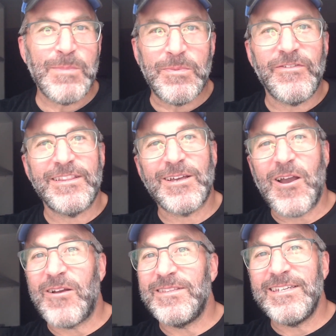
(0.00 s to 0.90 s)
People find the
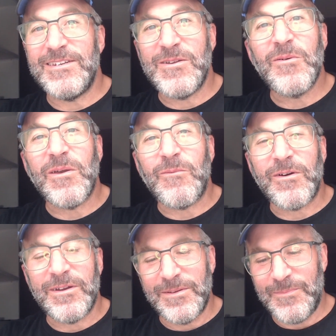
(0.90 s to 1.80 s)
card they didn't know they
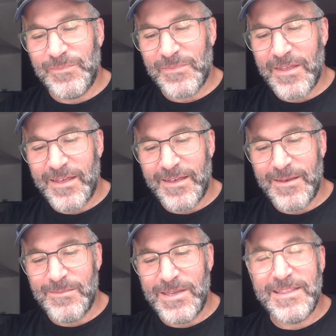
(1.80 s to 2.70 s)
wanted,
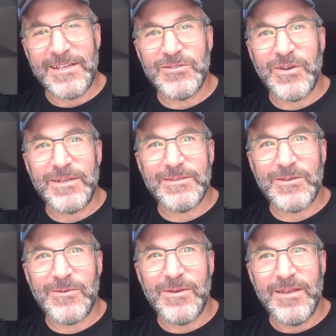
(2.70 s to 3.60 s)
and they enjoy it.
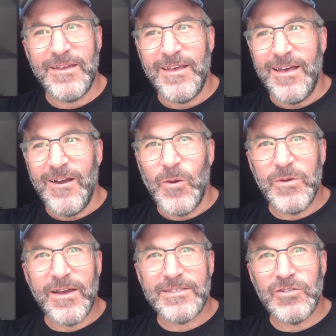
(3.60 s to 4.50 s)
So hope
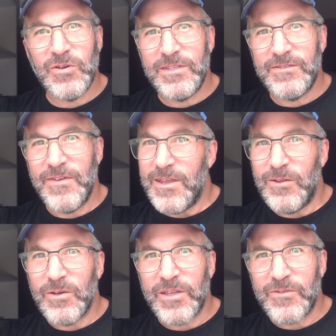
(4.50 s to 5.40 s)
you guys enjoyed this
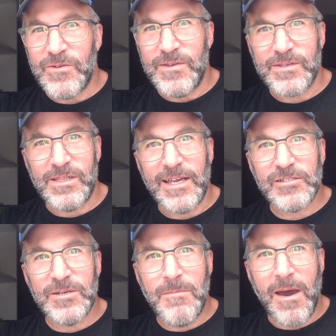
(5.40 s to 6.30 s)
video looking through this
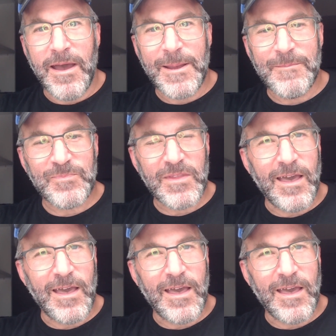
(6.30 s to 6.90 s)
collection buy.